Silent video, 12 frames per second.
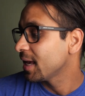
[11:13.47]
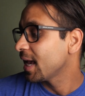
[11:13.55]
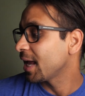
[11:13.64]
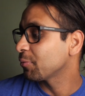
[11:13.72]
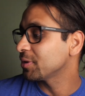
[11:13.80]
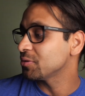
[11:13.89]

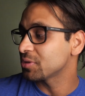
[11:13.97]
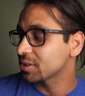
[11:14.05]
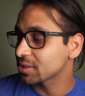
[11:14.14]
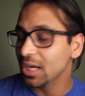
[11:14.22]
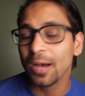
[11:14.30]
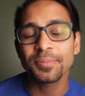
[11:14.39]
And when you
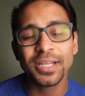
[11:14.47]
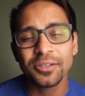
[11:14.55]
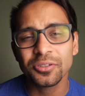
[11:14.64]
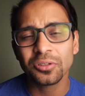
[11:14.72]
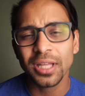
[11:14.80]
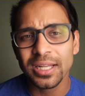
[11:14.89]
stop down
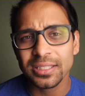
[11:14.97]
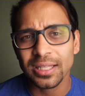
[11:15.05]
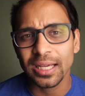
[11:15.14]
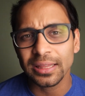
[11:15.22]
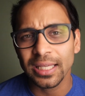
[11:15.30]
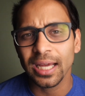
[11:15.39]
your lens
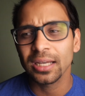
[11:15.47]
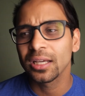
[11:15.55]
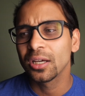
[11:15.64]
like that,